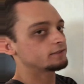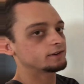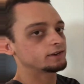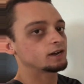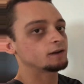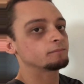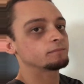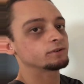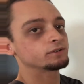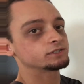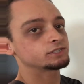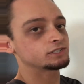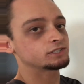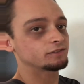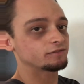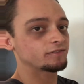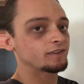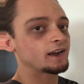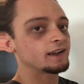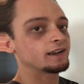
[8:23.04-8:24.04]
the numbers
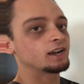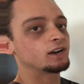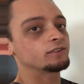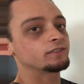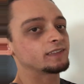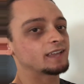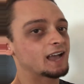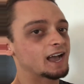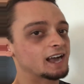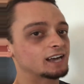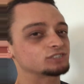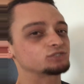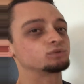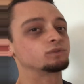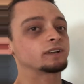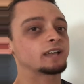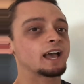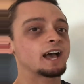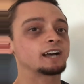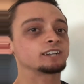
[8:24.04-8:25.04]
to find out the
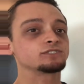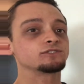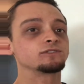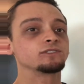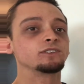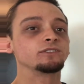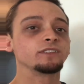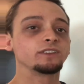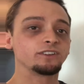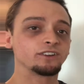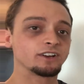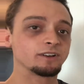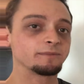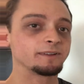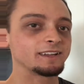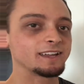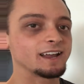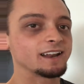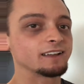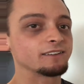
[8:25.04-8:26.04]
actual cash flow that you're going
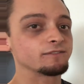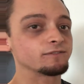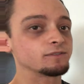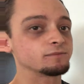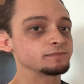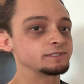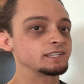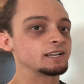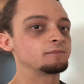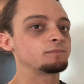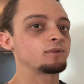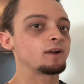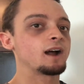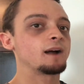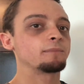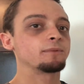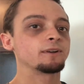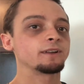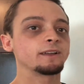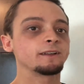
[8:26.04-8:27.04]
to be getting from said
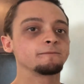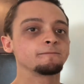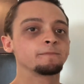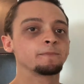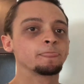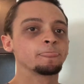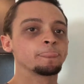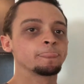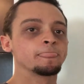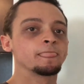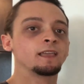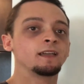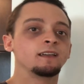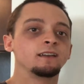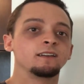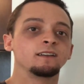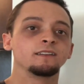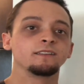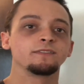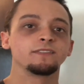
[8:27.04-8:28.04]
property.
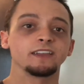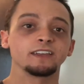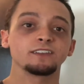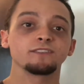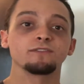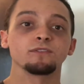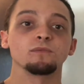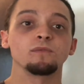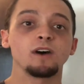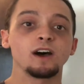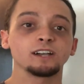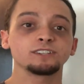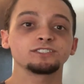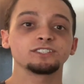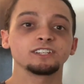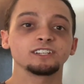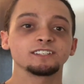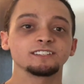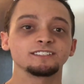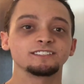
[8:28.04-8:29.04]
Thank you for
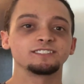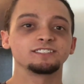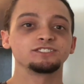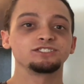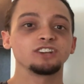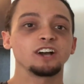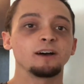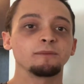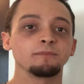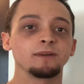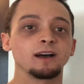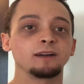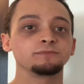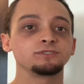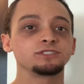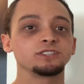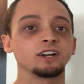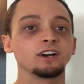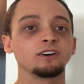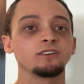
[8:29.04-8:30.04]
watching. This is the John Bob
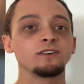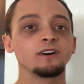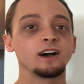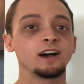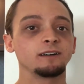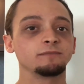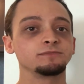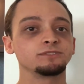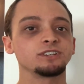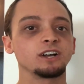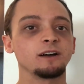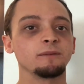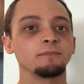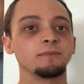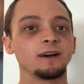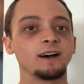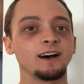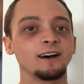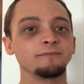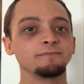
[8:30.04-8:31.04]
Show. I'm John
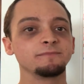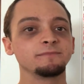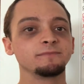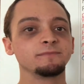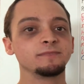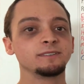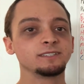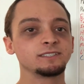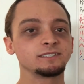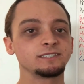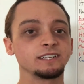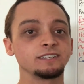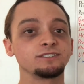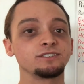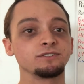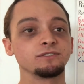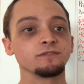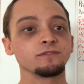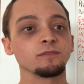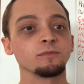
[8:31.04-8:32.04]
Bob. Stay
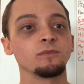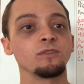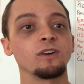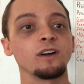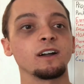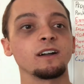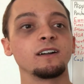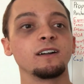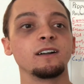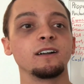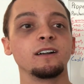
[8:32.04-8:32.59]
tuned for more.